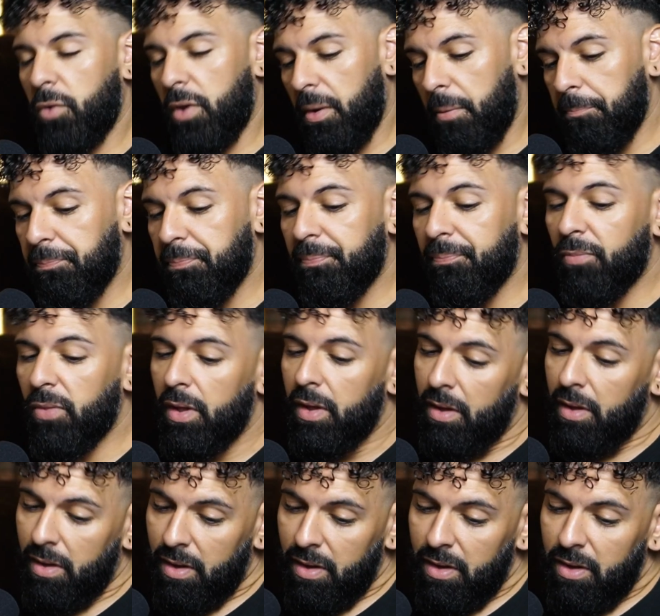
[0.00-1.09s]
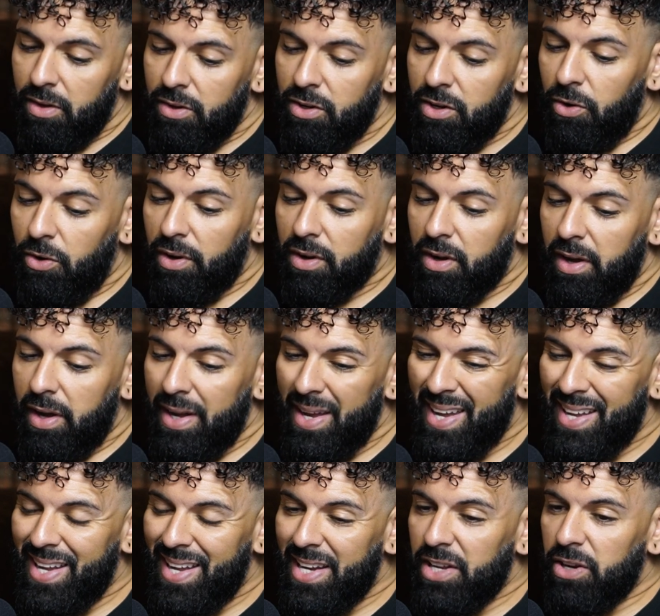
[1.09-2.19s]
Yep. You know,
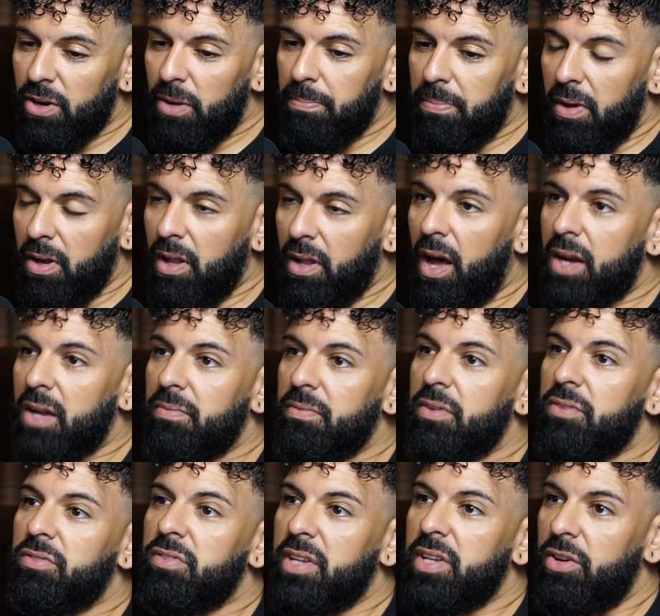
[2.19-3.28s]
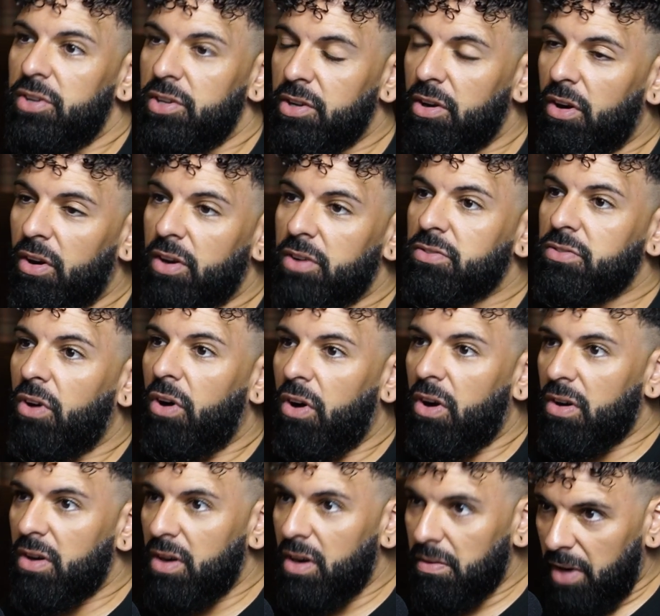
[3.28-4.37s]
in Europe, a lot of the security guards
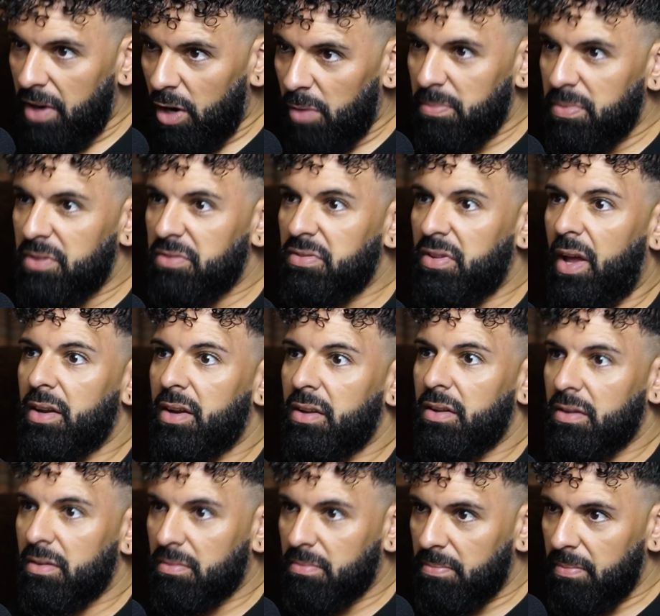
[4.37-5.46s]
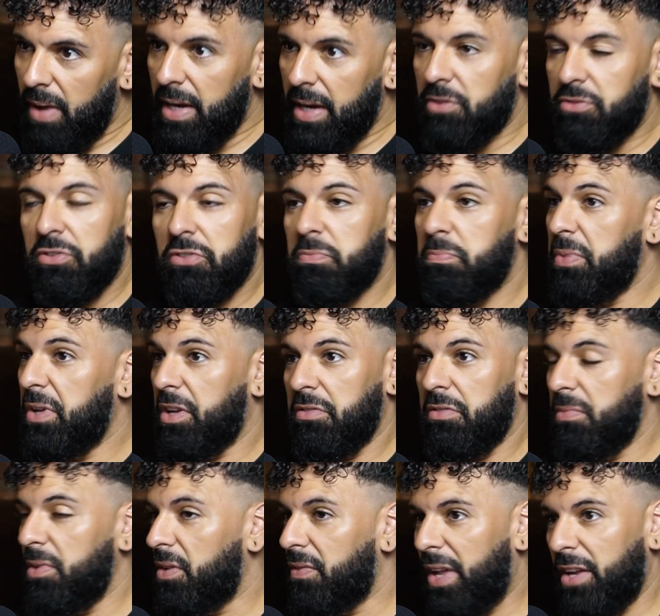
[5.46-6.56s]
are of Arab descent. And it's just because,
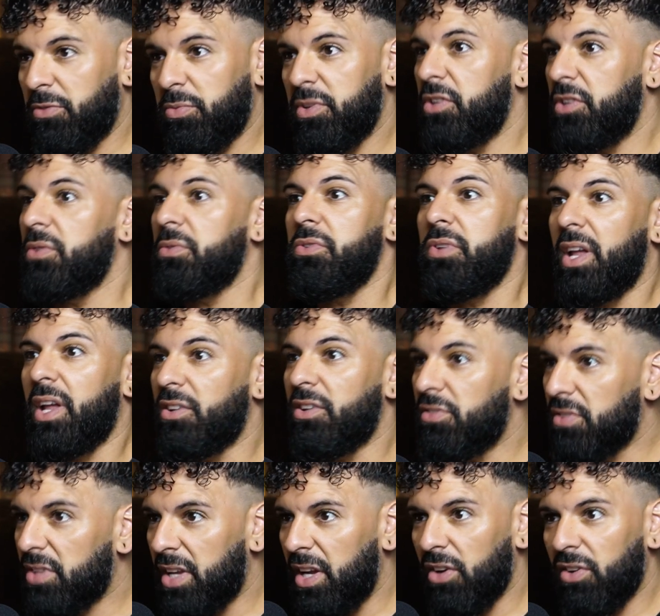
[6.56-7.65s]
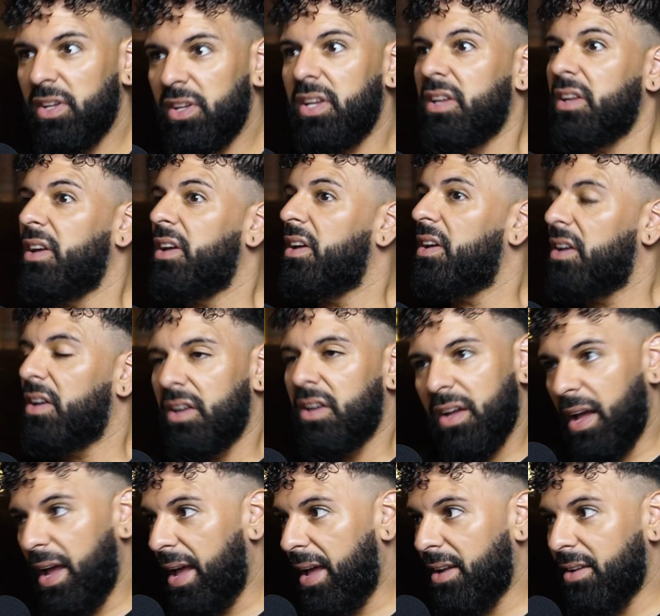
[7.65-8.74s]
that's what you do. You get into security.
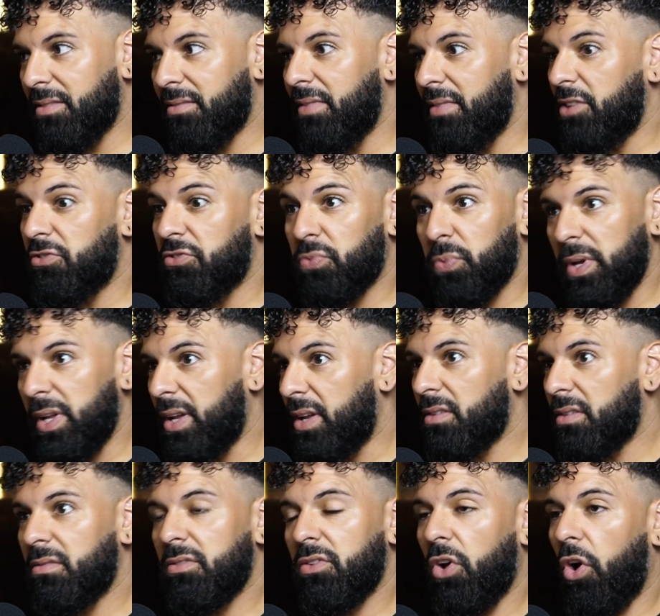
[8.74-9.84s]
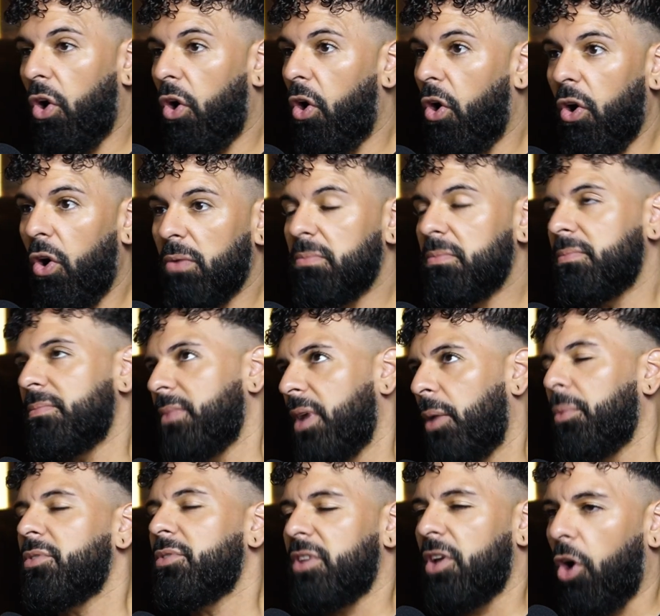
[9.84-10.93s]
And in Sweden, I
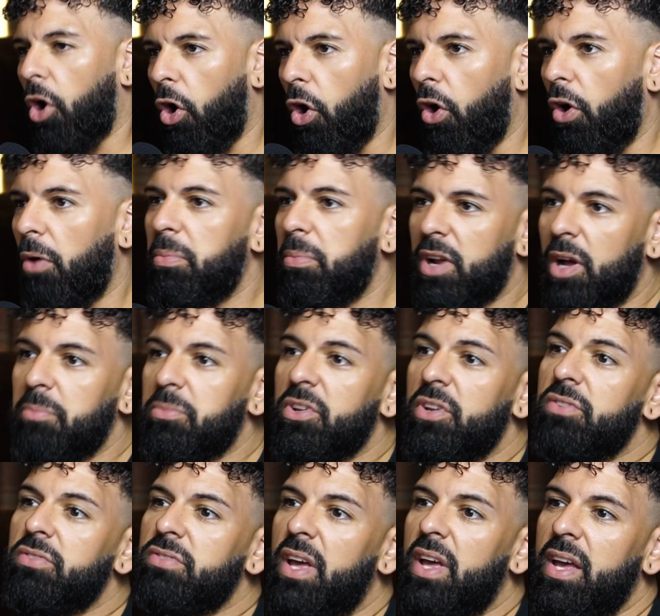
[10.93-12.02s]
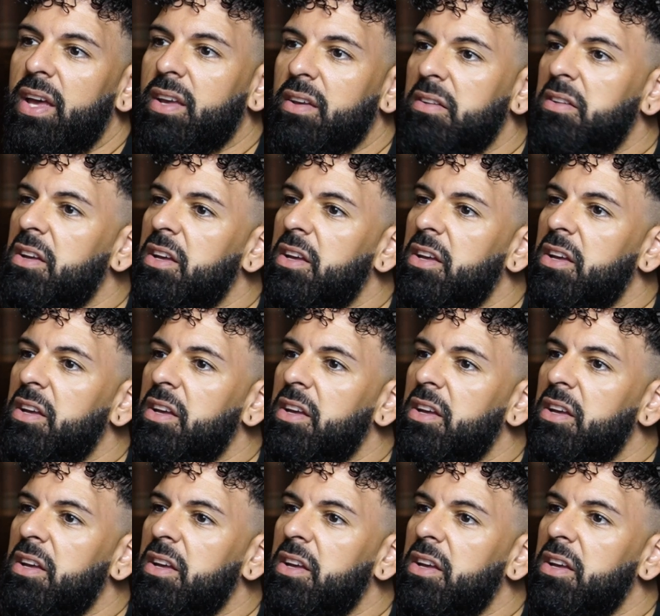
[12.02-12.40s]
won't say all, but I'm going to say